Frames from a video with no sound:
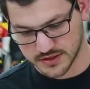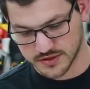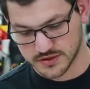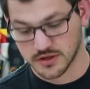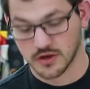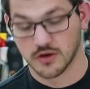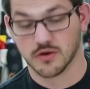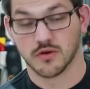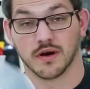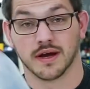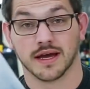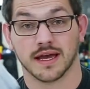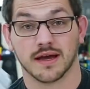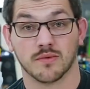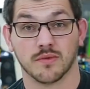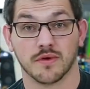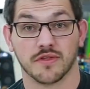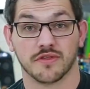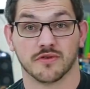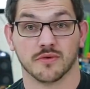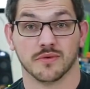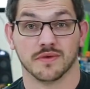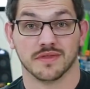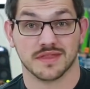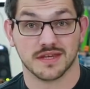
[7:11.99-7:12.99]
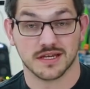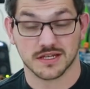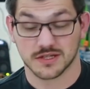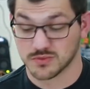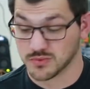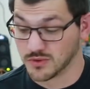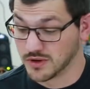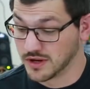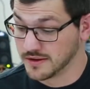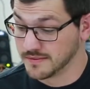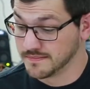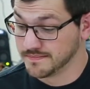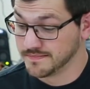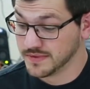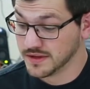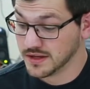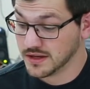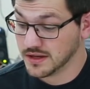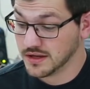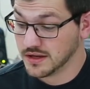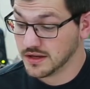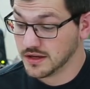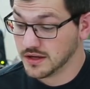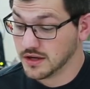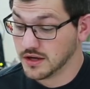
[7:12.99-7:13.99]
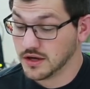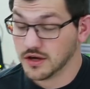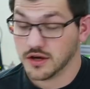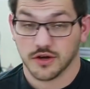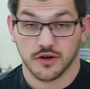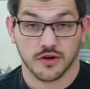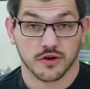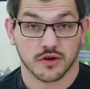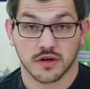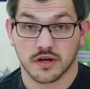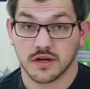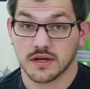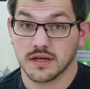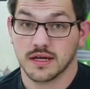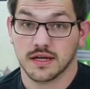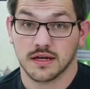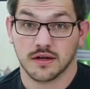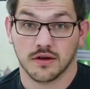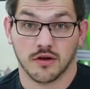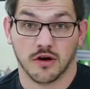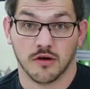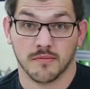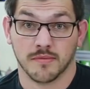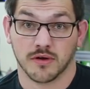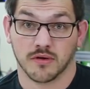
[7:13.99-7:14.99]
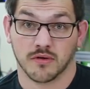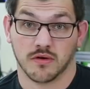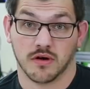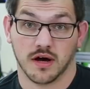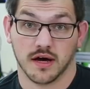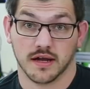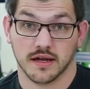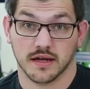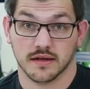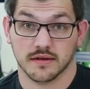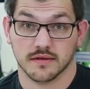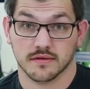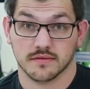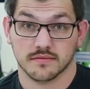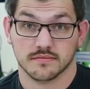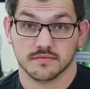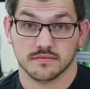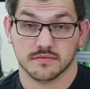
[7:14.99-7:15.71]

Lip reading: So again, with this one, you're gonna need an all metal hot end.